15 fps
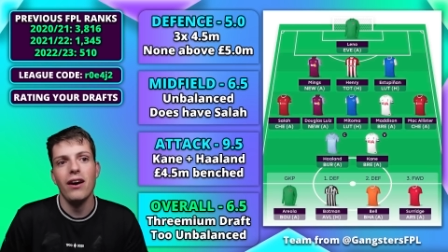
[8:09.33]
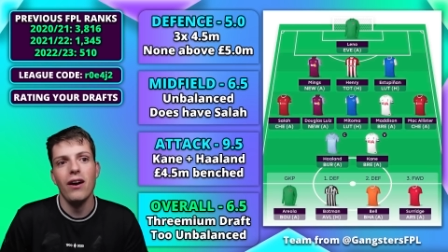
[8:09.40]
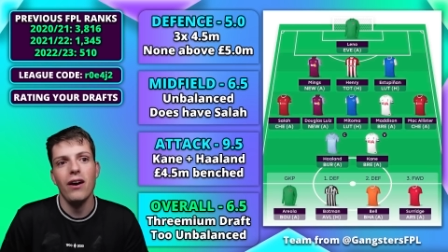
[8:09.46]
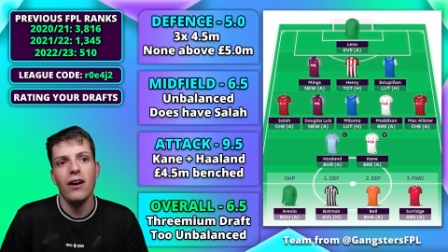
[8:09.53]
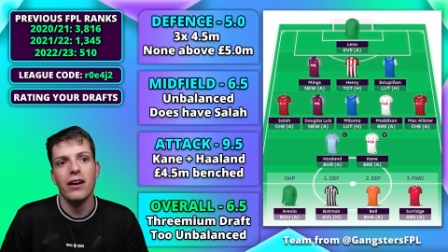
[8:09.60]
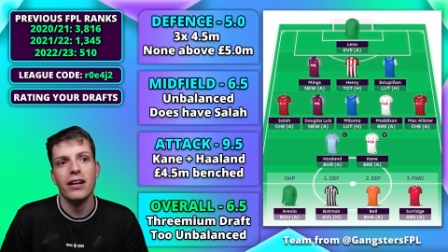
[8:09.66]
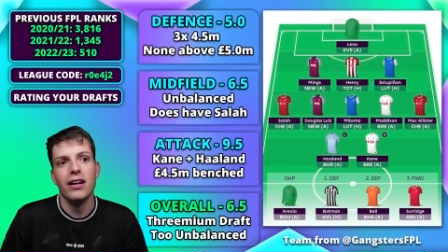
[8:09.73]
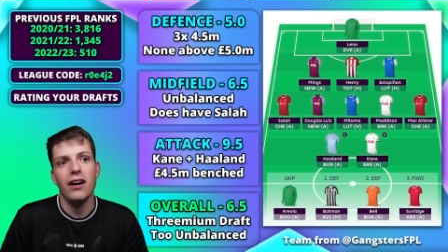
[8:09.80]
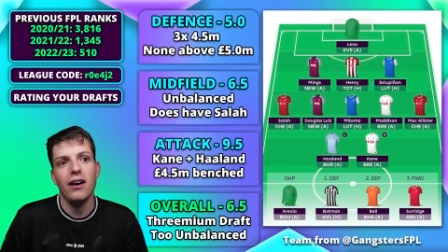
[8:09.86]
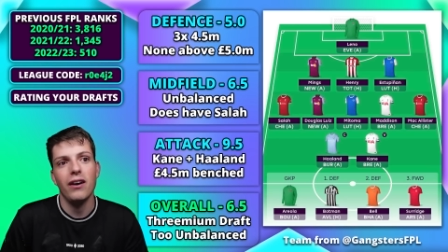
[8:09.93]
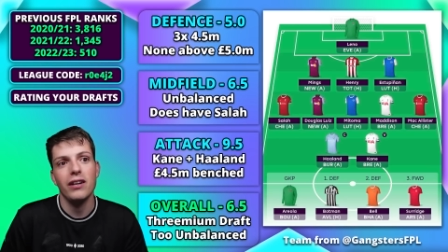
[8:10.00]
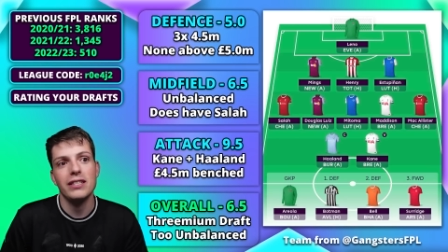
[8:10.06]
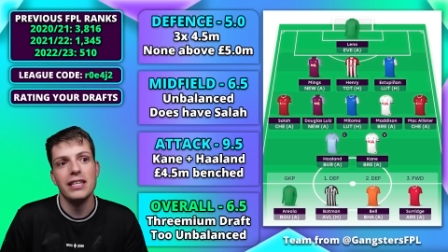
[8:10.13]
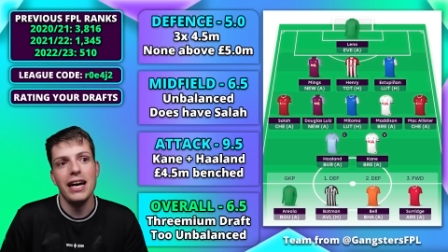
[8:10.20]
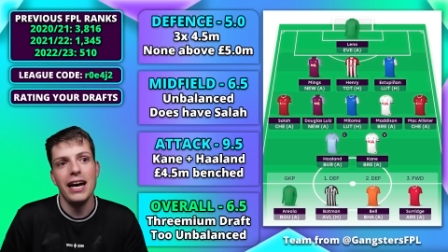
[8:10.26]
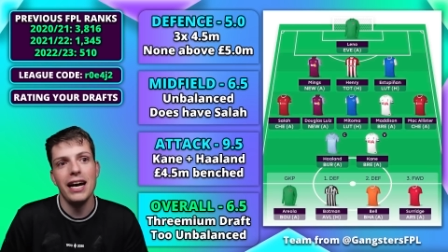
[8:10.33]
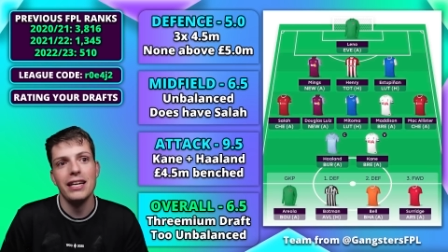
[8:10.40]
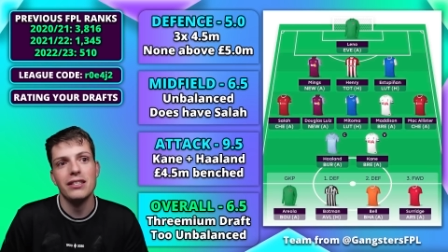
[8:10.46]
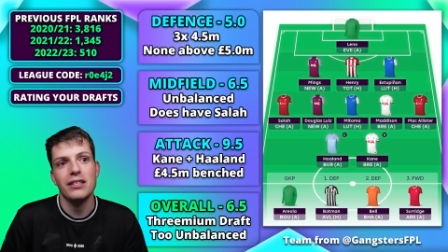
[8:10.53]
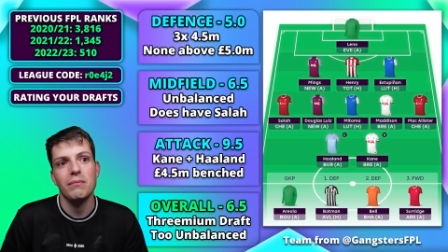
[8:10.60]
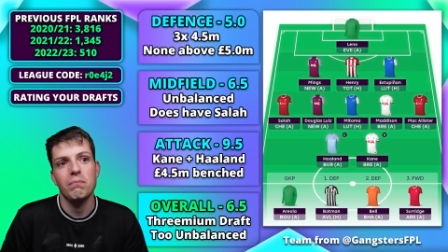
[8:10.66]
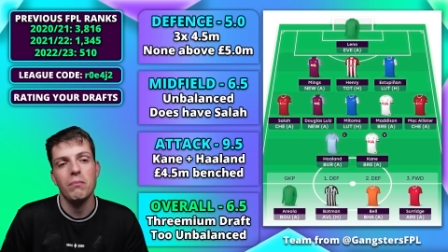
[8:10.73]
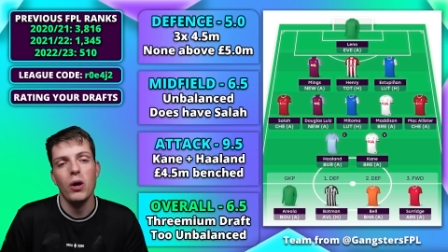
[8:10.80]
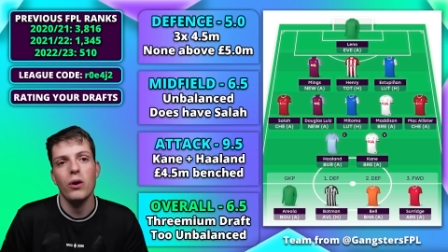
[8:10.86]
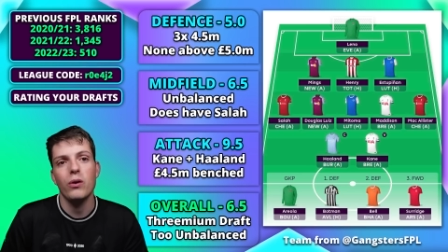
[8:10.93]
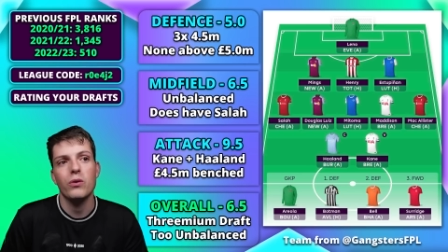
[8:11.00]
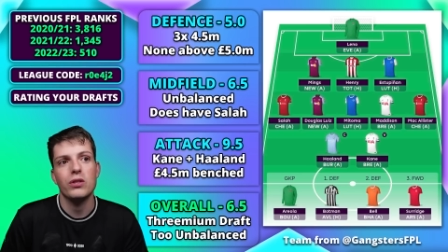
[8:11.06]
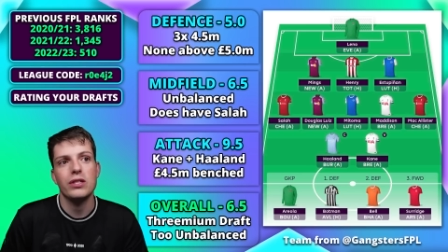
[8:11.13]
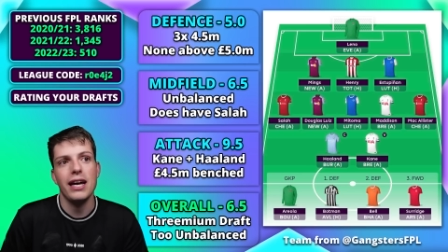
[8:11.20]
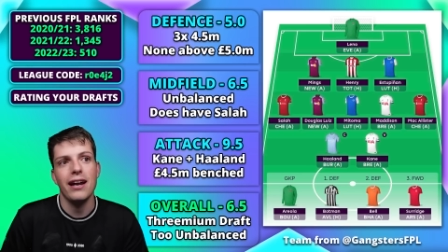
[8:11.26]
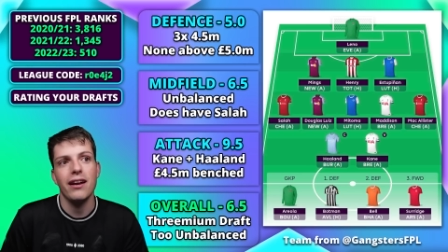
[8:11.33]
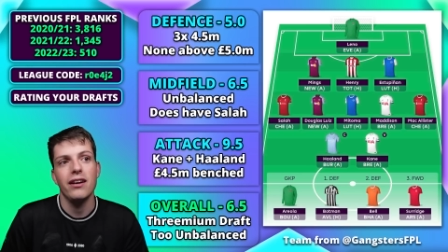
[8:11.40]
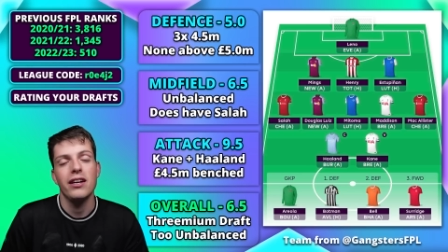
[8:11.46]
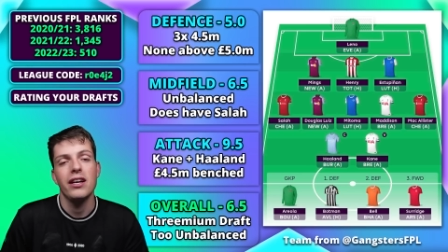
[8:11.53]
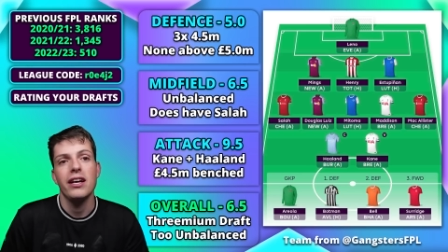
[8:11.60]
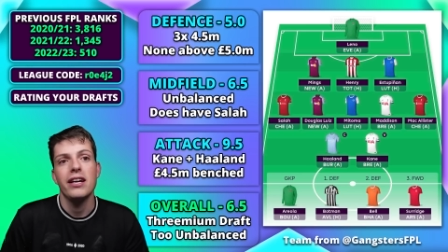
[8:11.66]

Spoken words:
Erling Haaland, and Mo Salah.